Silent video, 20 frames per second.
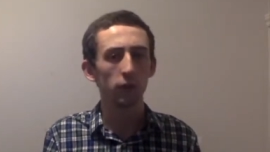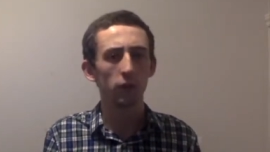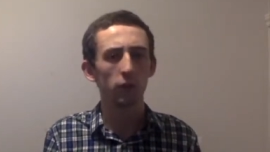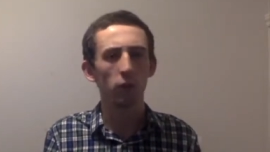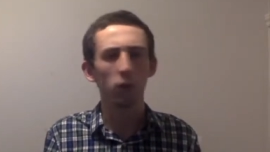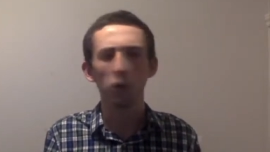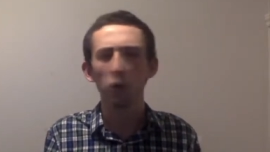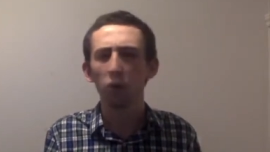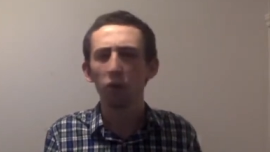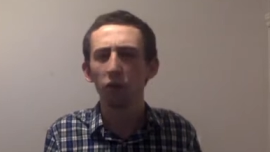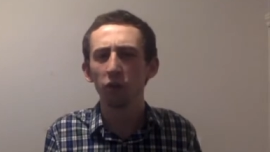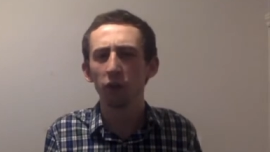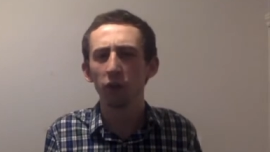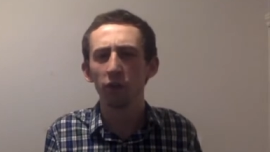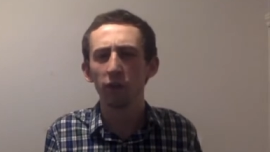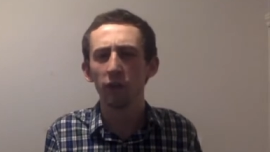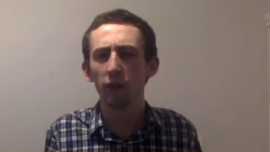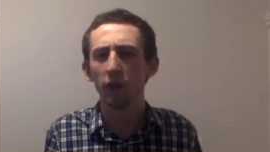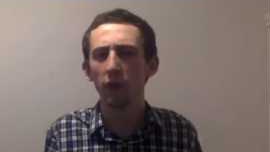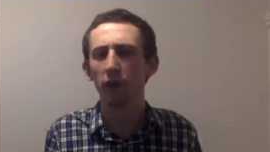We all
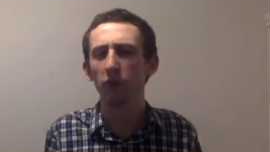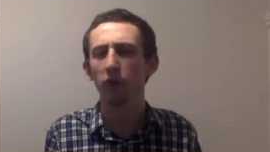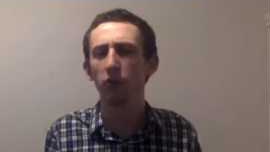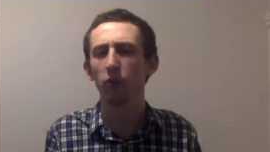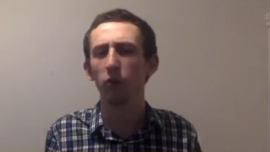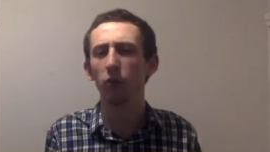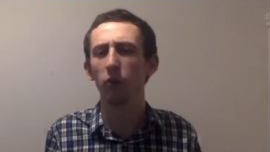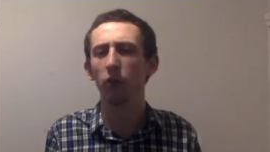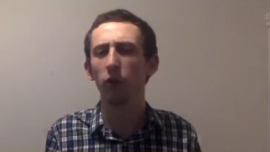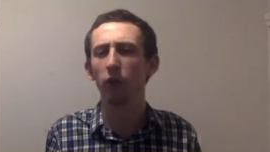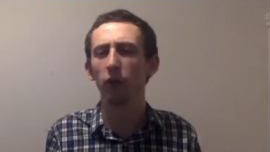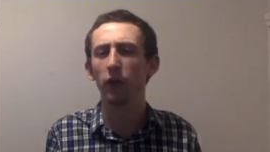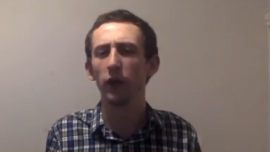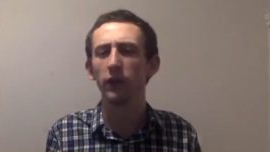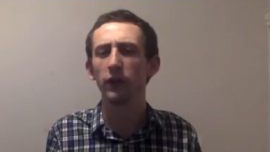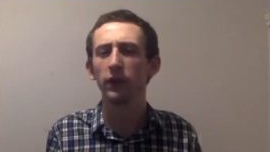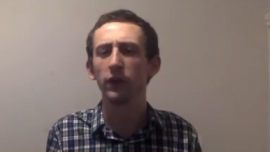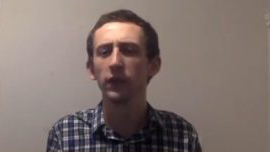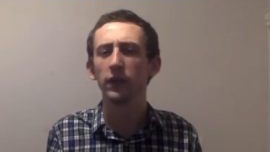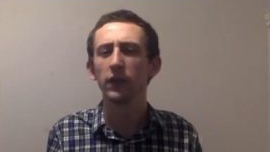suffer in this world,
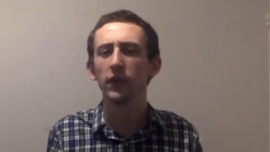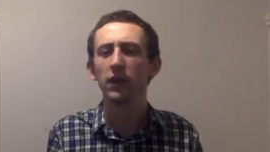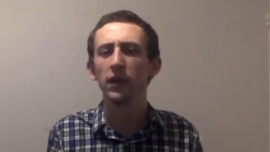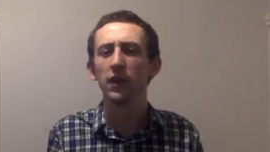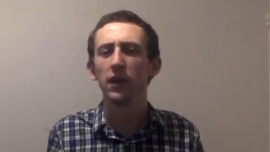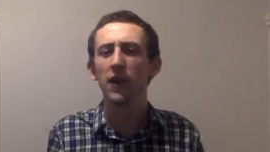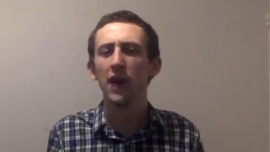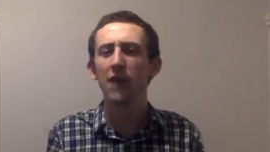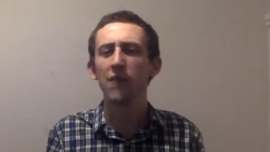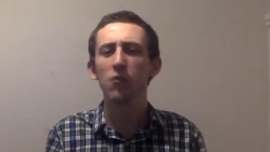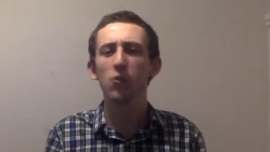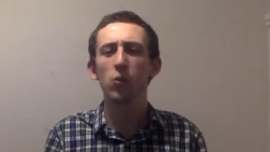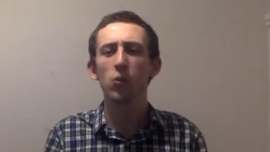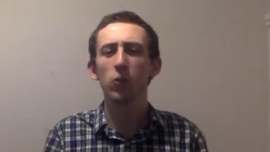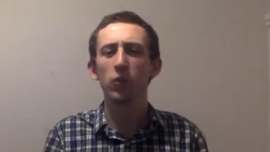right? Everyone